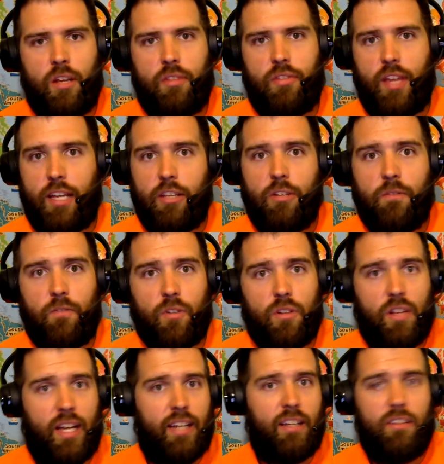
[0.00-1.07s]
Thank you for
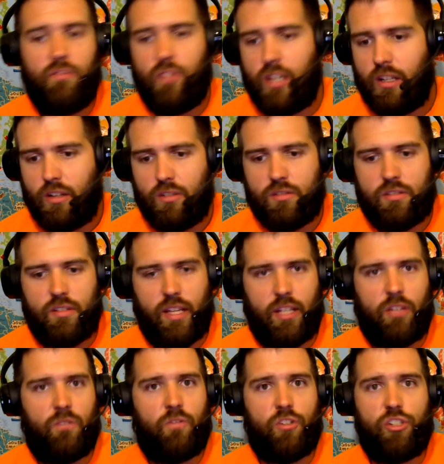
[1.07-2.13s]
liking videos.
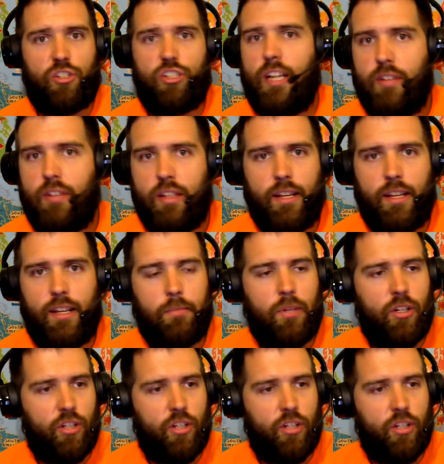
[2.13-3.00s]
Thank you for sharing them.